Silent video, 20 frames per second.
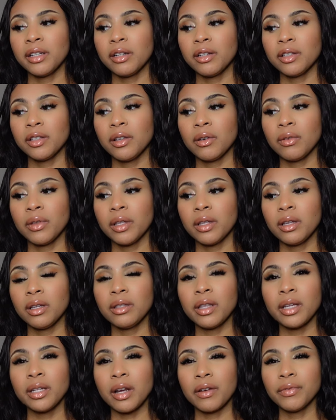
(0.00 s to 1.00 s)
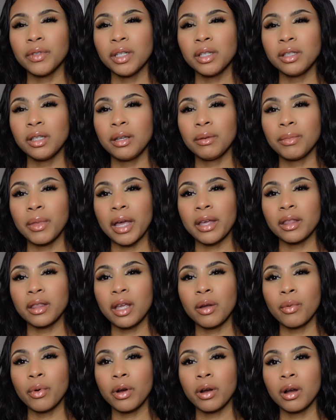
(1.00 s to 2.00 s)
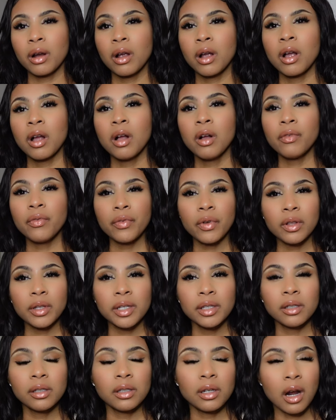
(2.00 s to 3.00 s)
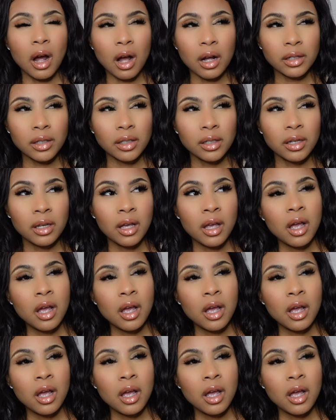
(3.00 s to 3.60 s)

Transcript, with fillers: year, so they definitely seemed like they were fully stocked